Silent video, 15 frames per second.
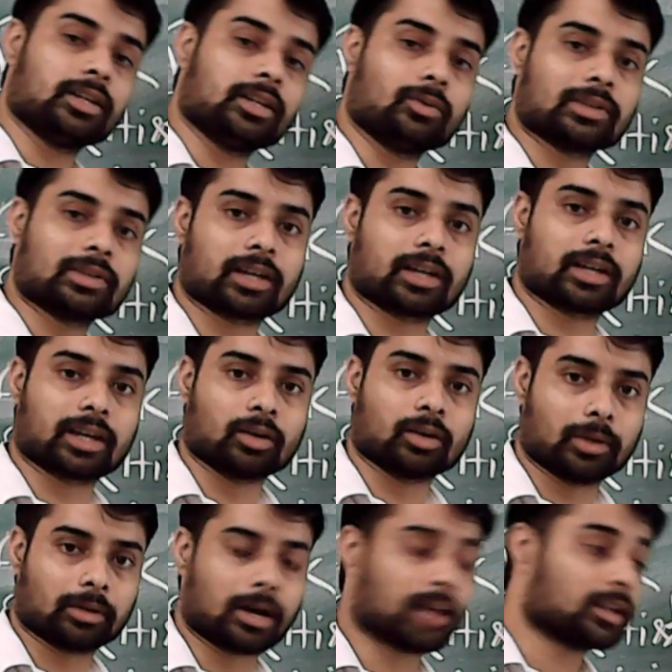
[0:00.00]
was taken over.
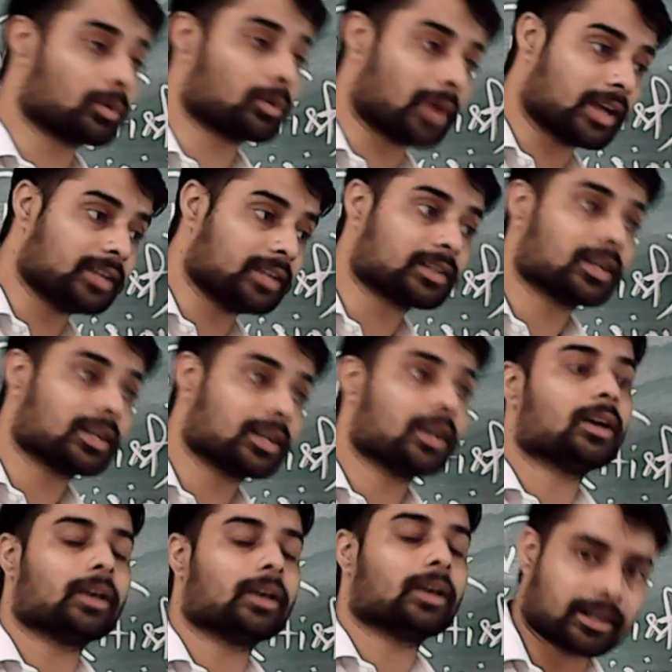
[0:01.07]
Otherwise,
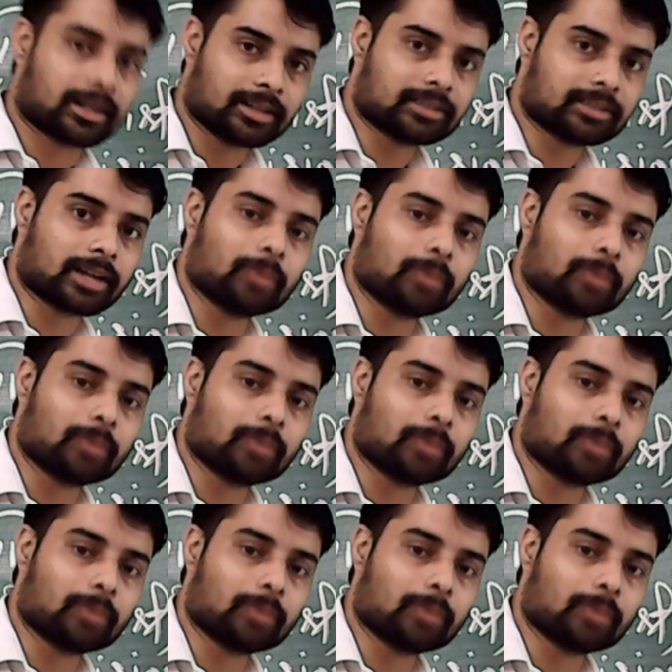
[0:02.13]
at the time